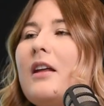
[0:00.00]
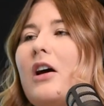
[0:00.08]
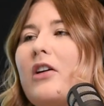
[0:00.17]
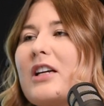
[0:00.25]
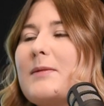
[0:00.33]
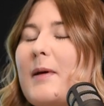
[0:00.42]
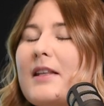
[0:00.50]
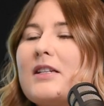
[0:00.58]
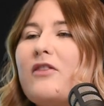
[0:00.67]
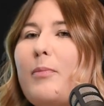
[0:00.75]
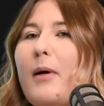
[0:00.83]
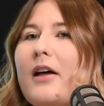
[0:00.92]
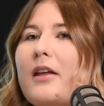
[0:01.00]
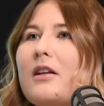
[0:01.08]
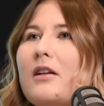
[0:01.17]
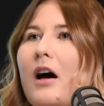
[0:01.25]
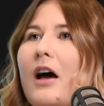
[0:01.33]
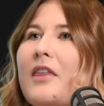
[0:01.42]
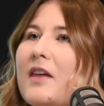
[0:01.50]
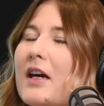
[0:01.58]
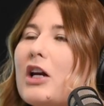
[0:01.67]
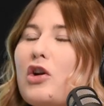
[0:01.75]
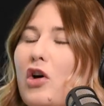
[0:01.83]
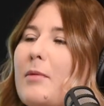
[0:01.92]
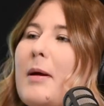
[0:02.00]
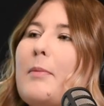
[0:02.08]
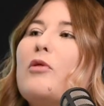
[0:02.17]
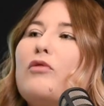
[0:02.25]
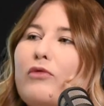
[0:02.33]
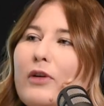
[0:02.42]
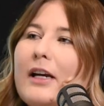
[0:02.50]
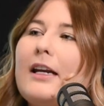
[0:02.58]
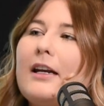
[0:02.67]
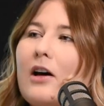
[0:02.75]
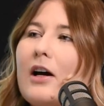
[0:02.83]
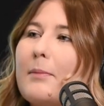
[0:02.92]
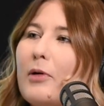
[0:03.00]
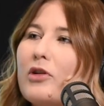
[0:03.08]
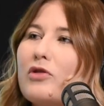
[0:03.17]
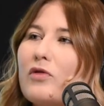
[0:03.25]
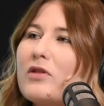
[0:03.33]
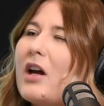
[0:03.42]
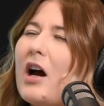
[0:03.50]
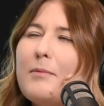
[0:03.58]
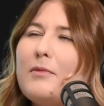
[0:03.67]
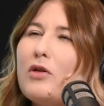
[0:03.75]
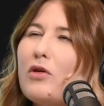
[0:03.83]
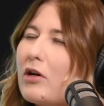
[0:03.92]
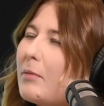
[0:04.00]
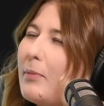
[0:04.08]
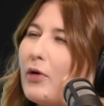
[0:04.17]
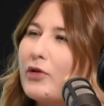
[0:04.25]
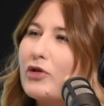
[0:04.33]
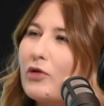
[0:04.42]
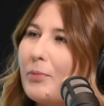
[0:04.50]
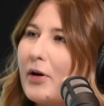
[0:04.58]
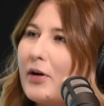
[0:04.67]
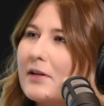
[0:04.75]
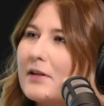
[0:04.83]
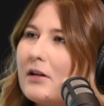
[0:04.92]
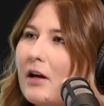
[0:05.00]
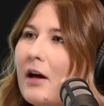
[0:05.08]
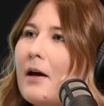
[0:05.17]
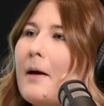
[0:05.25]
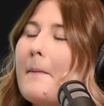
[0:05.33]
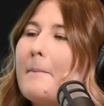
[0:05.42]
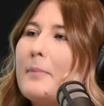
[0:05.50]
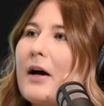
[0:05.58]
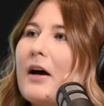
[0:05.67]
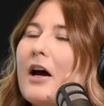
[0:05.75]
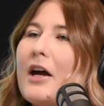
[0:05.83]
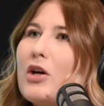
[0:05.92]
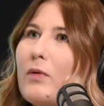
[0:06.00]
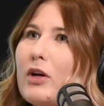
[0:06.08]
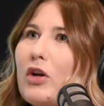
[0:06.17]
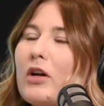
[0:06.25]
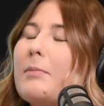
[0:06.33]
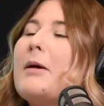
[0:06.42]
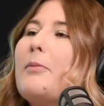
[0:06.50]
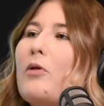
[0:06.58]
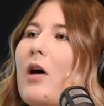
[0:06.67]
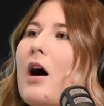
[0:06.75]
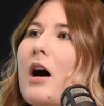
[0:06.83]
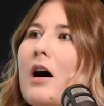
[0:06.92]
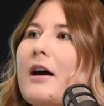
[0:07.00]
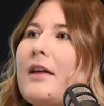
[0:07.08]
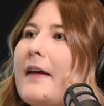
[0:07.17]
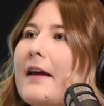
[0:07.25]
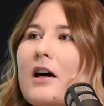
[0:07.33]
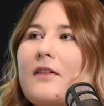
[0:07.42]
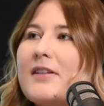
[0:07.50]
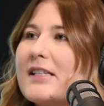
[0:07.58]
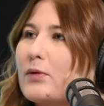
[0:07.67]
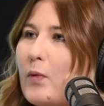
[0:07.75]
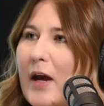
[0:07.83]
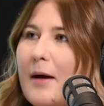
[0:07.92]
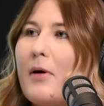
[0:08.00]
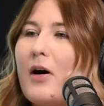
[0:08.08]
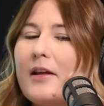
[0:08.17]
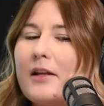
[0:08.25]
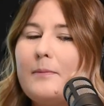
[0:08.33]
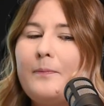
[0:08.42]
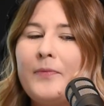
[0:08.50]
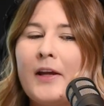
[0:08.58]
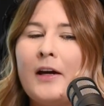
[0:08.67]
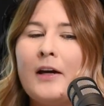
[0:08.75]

They are expensive, but I think a lot of people really like pot drawers. I'm not a pot drawer person, but I know a lot of people are, and they kind of swear by them.